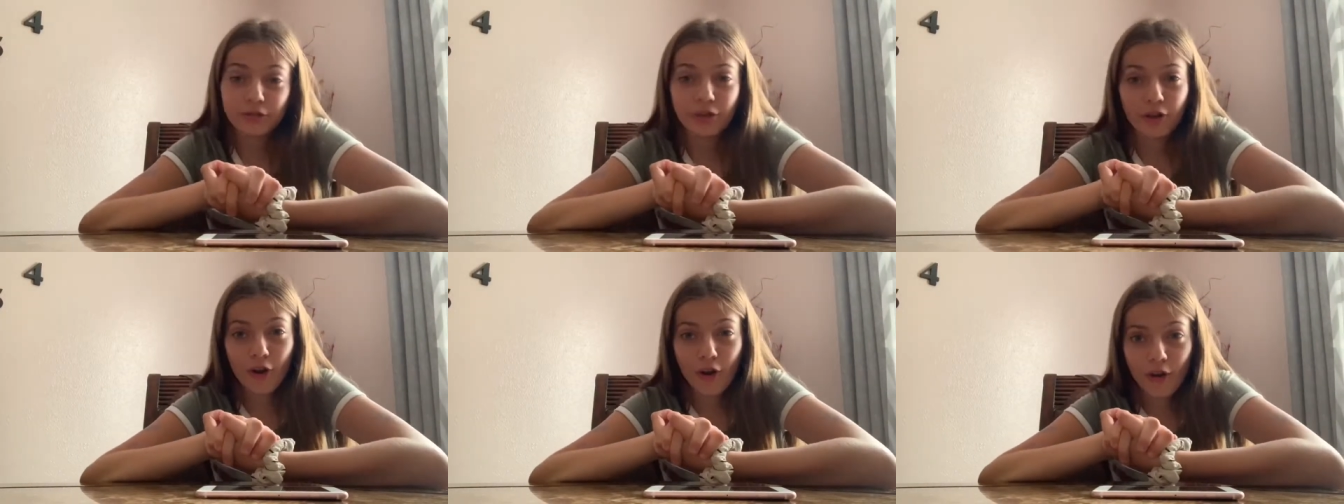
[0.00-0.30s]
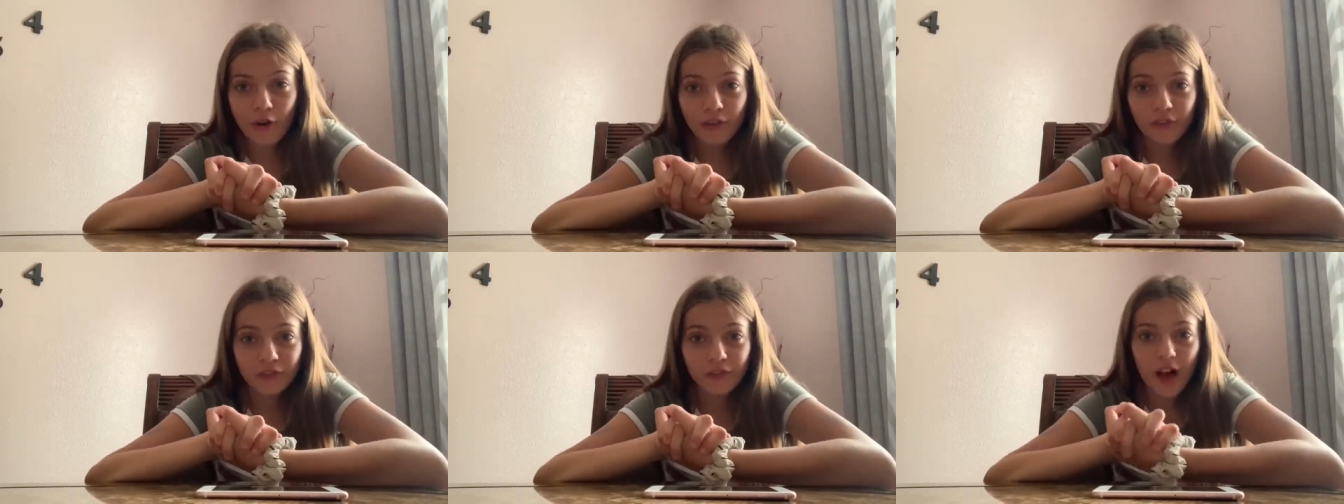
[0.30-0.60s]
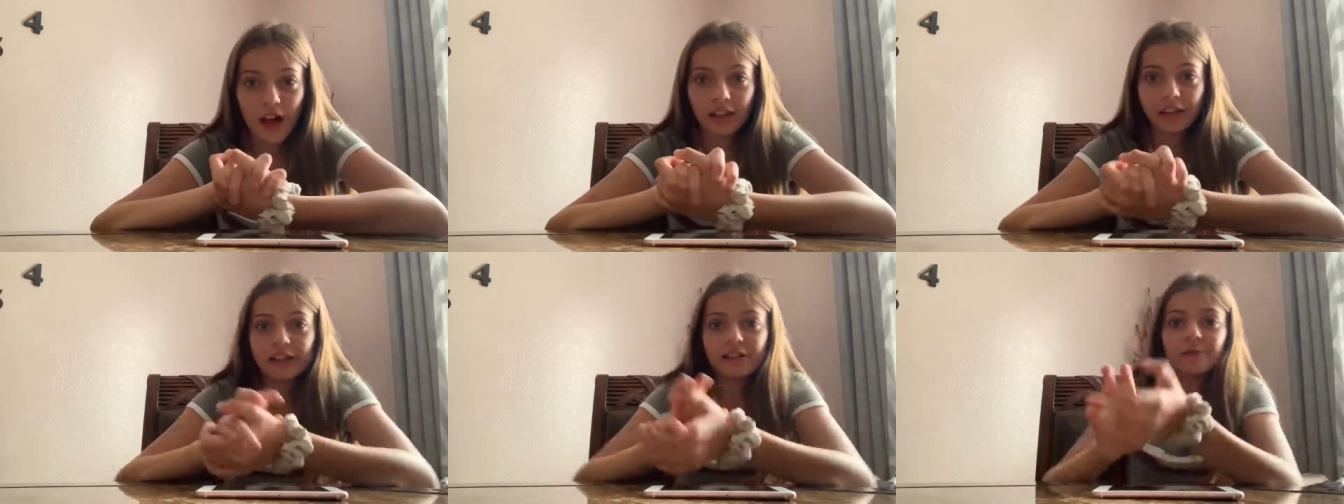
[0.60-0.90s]
Go
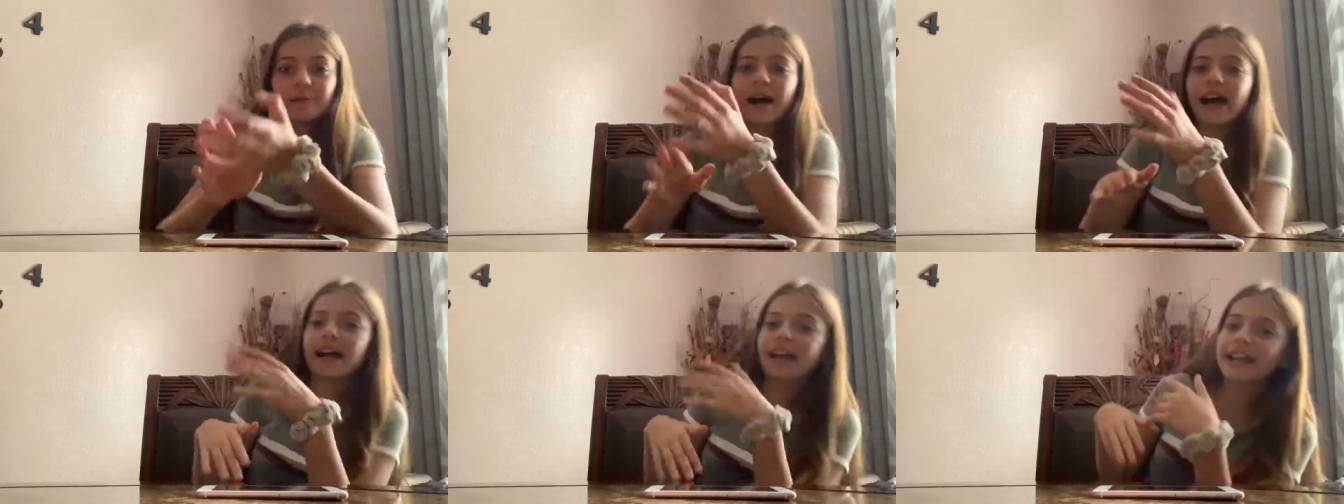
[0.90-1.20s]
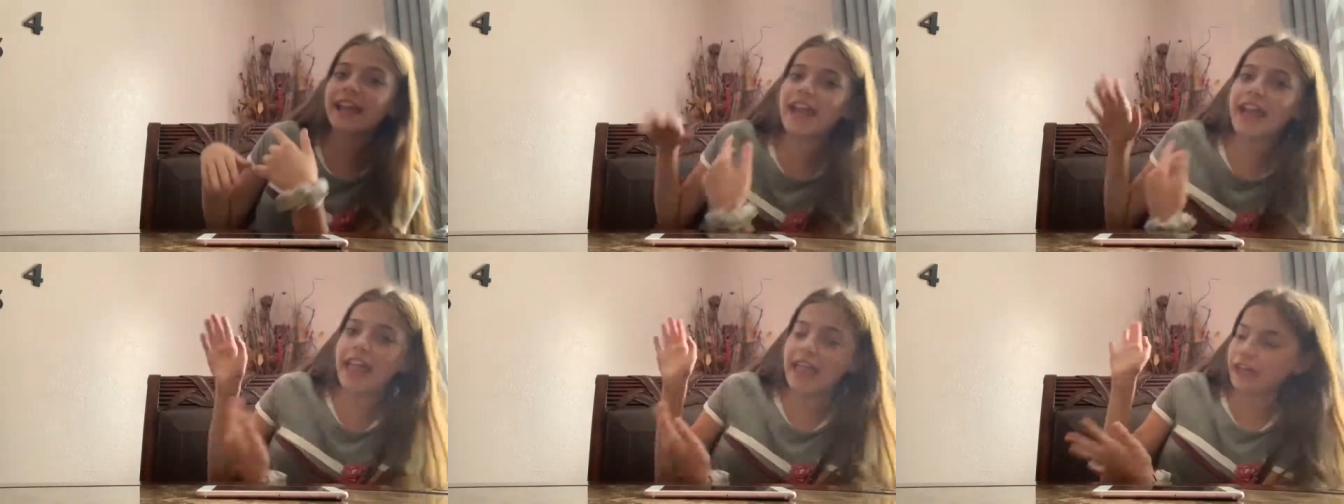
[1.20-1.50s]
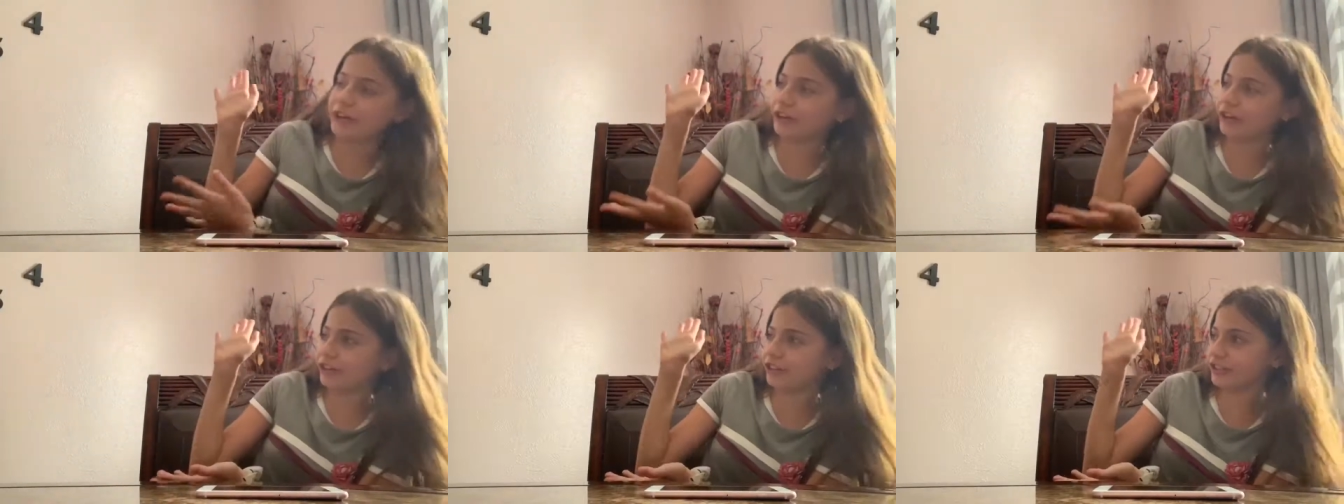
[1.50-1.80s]
follow my
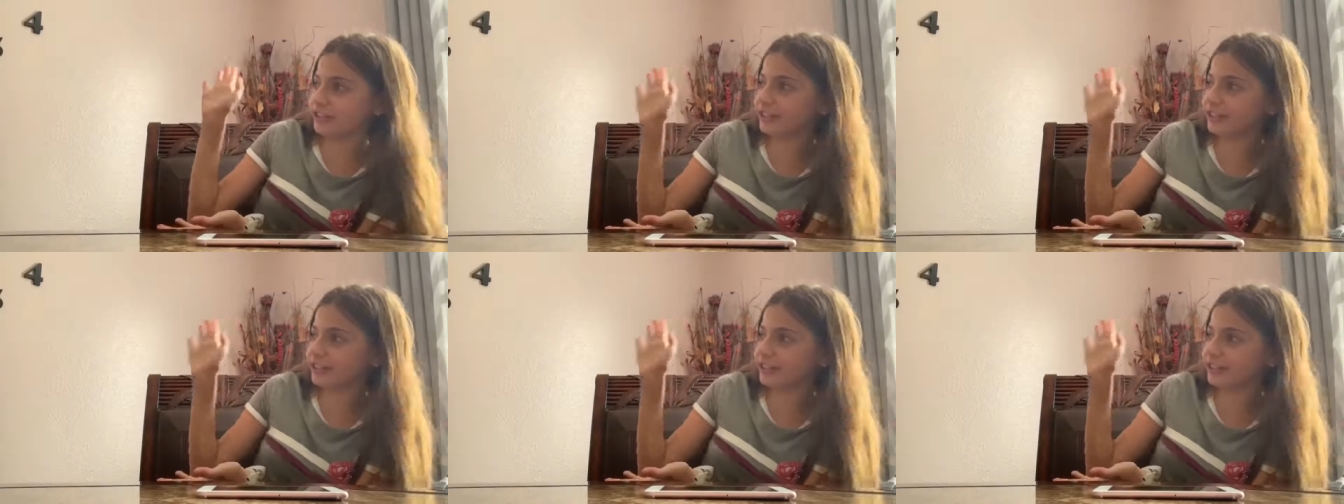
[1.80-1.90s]
editor's